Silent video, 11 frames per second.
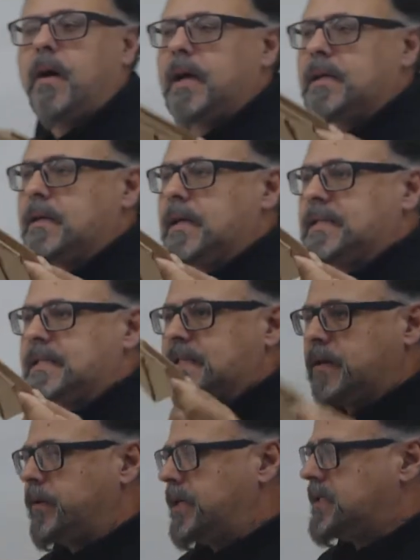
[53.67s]
a
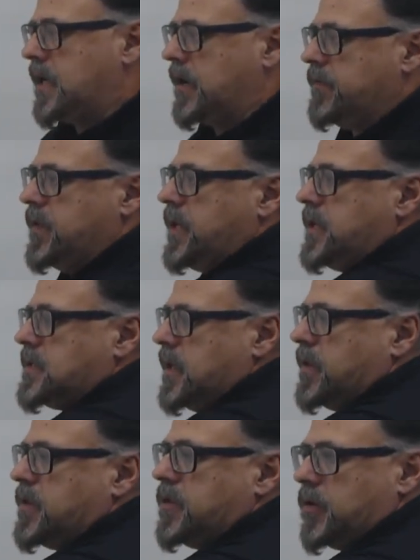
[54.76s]
series of these,
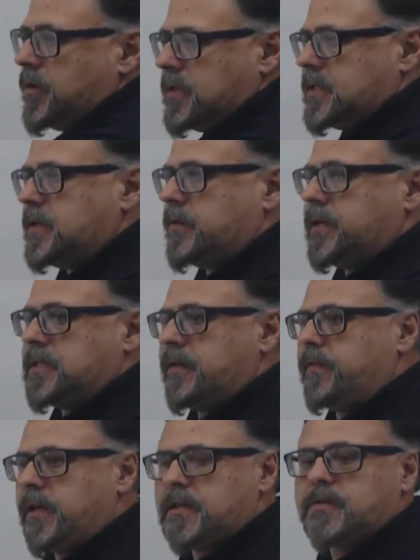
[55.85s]
a third series
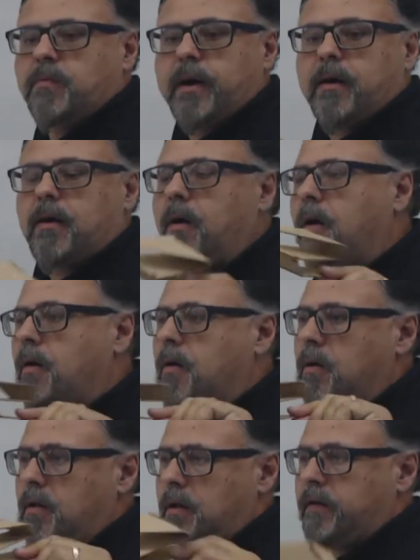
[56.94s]
of these, where
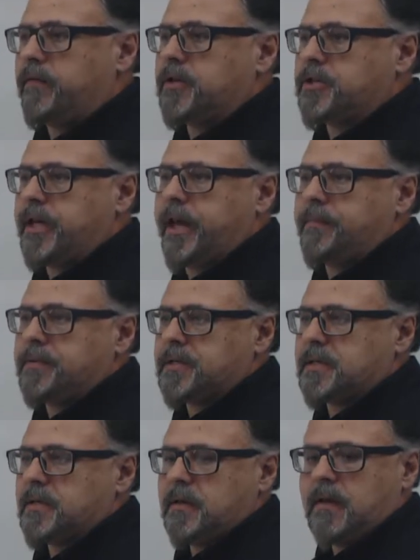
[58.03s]
all of the
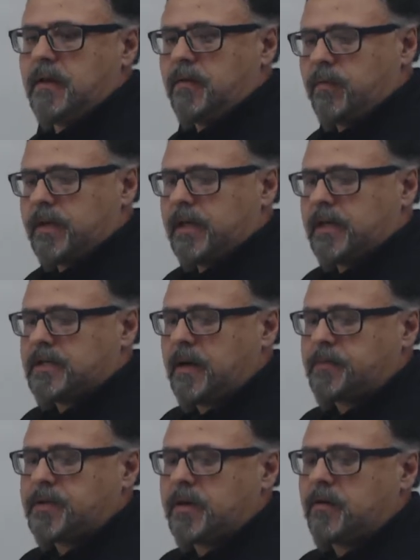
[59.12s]
shapes, with the
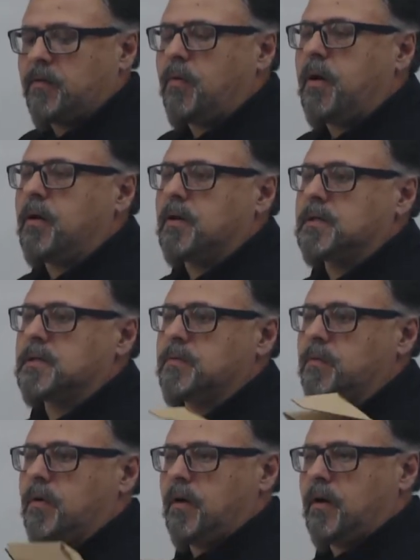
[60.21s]
exception of the walls,
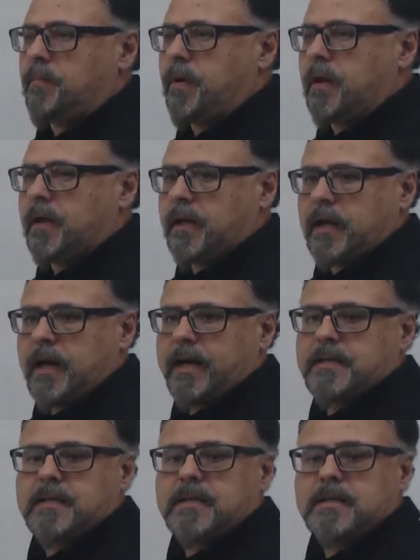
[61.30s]
were all
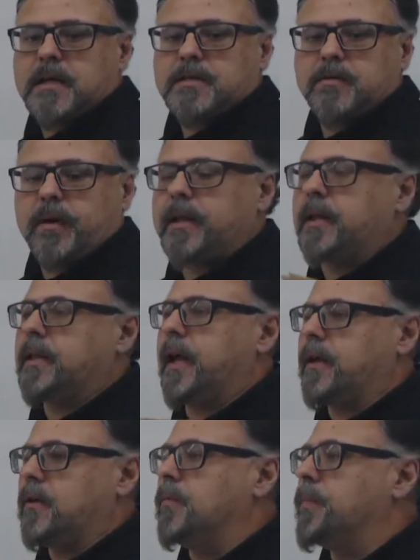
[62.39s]
polygonized in such a way that they had no